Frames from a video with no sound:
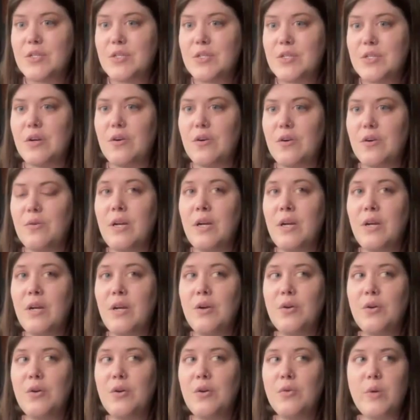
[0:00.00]

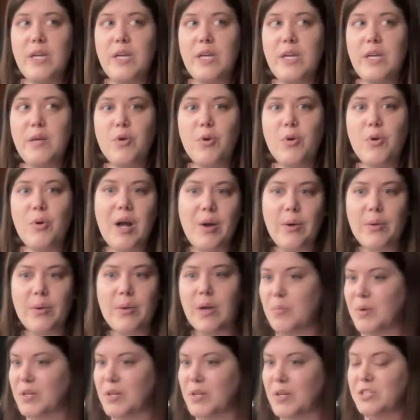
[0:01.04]
So we broke
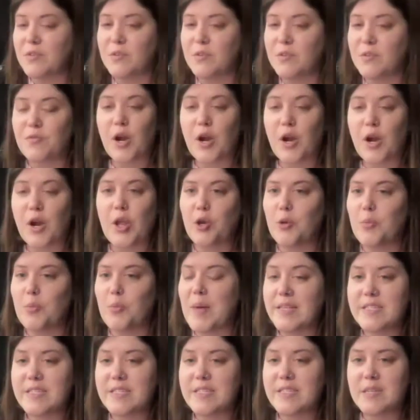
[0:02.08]
out a bunch of different
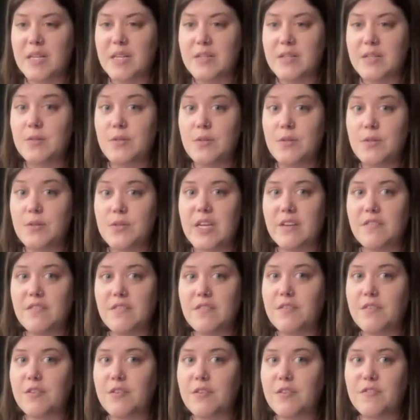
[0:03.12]
colored pens and pencils.
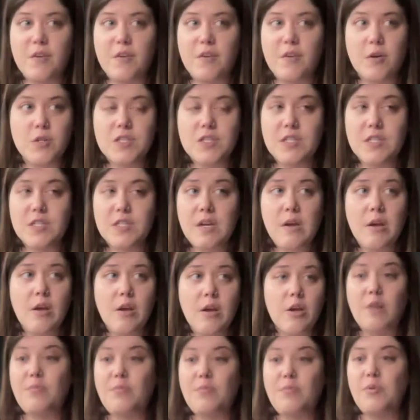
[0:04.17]
And for the first
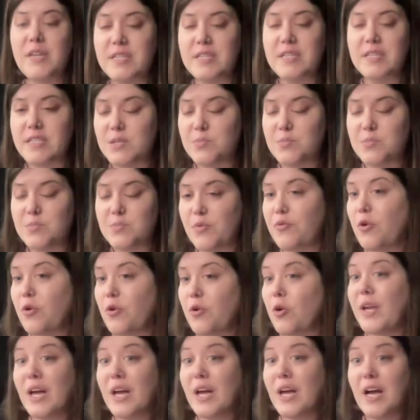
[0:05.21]
couple pieces
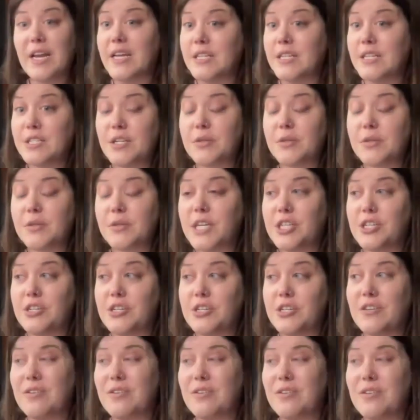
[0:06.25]
before we got into
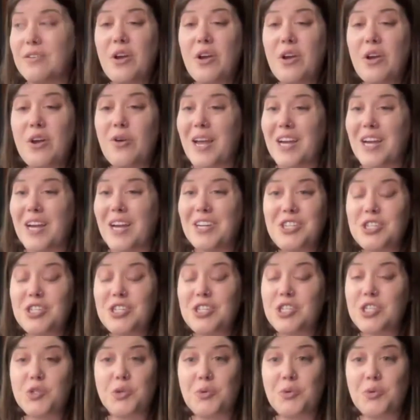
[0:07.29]
notation, we
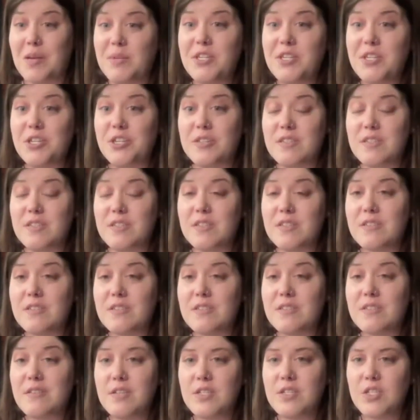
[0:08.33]
actually just drew
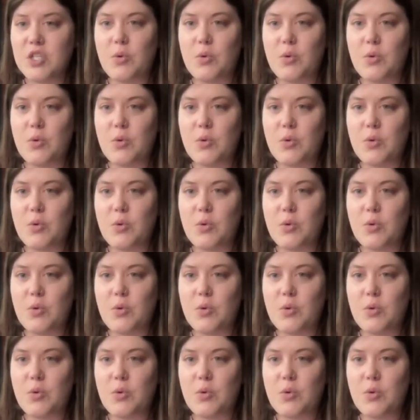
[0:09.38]
images.